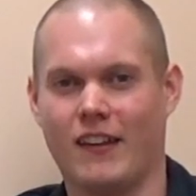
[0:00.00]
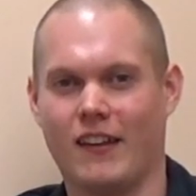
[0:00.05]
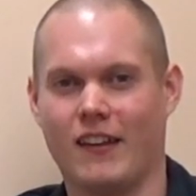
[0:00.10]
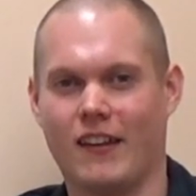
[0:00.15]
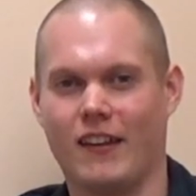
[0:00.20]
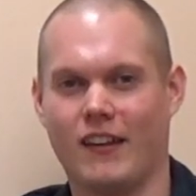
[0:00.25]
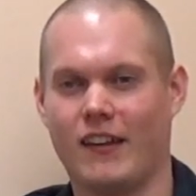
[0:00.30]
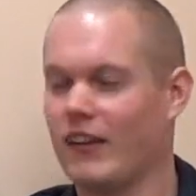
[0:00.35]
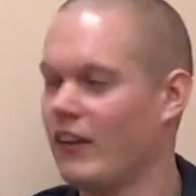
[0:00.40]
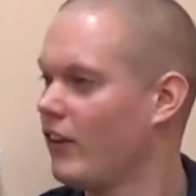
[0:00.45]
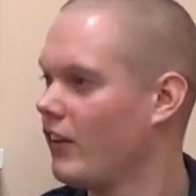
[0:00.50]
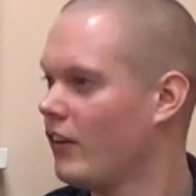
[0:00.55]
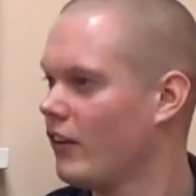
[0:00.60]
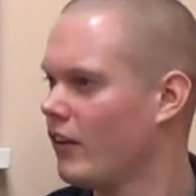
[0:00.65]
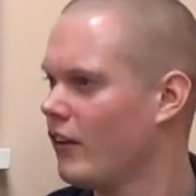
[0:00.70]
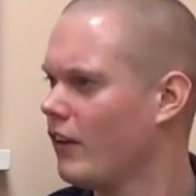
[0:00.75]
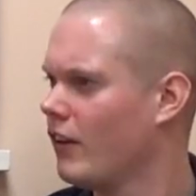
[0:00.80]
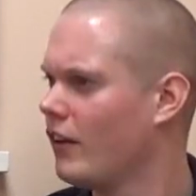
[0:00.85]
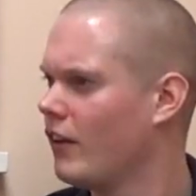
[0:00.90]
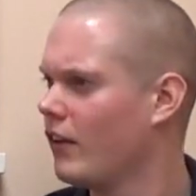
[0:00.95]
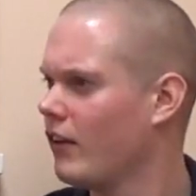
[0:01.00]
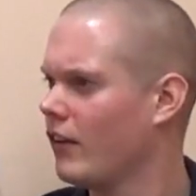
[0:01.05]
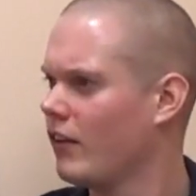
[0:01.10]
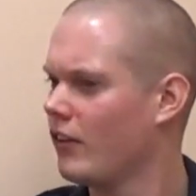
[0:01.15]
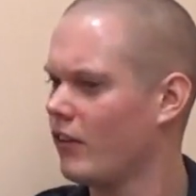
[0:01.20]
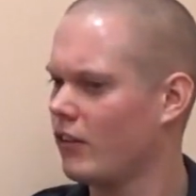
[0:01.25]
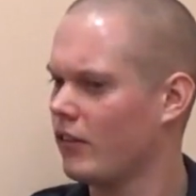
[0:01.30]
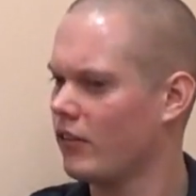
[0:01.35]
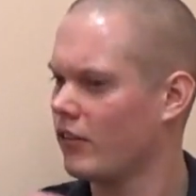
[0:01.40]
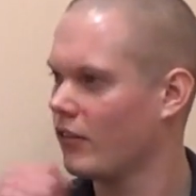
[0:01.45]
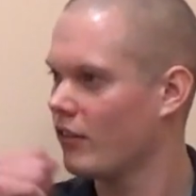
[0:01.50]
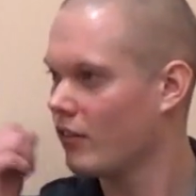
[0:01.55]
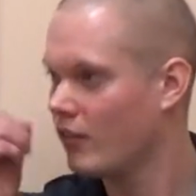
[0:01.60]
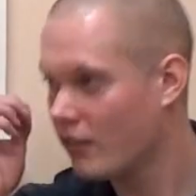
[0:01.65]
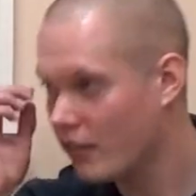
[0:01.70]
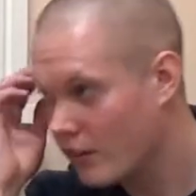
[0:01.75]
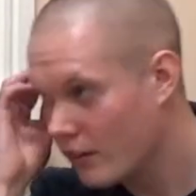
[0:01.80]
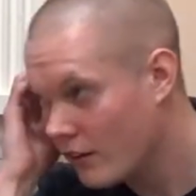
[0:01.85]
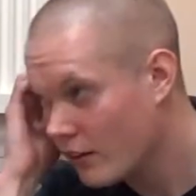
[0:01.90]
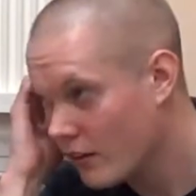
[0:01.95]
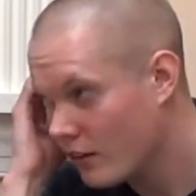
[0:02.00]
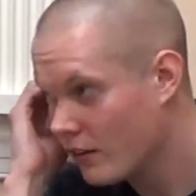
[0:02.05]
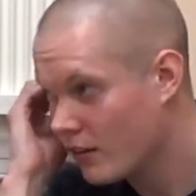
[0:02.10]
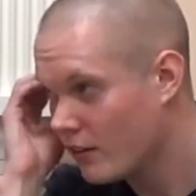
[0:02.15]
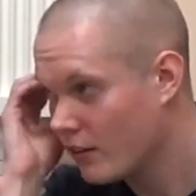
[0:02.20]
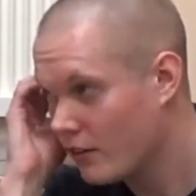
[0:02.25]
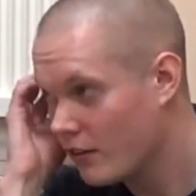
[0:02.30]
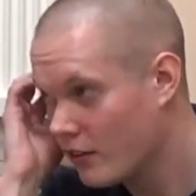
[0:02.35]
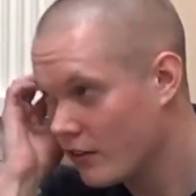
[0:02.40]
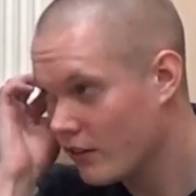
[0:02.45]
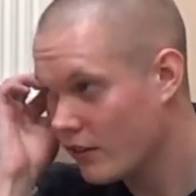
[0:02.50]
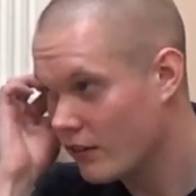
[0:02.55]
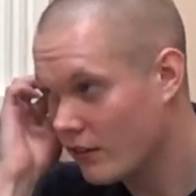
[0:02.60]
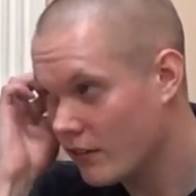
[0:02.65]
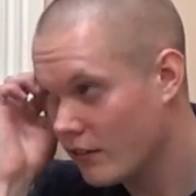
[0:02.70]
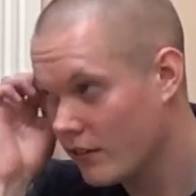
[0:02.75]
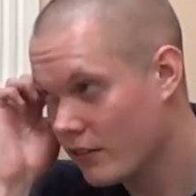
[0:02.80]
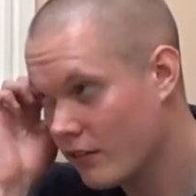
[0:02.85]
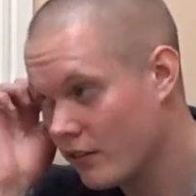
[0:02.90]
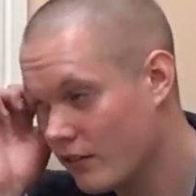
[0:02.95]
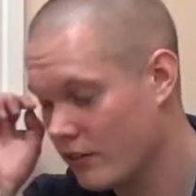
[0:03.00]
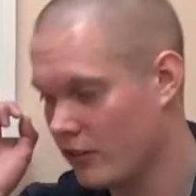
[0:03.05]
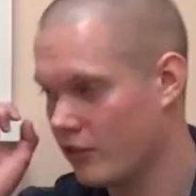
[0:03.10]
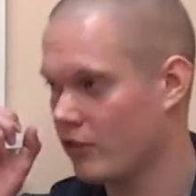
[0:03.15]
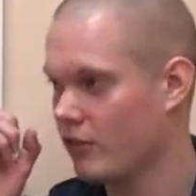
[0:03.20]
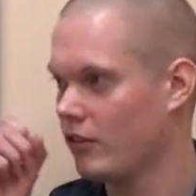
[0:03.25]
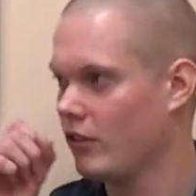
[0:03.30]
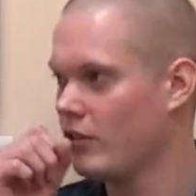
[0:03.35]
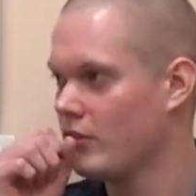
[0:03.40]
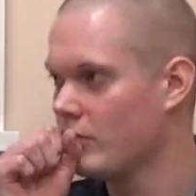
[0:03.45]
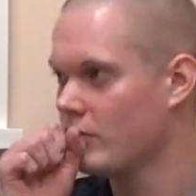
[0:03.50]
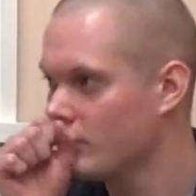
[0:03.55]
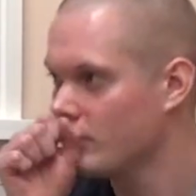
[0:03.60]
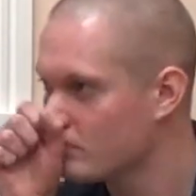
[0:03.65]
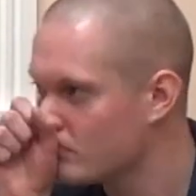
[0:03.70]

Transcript: The person shown says nothing.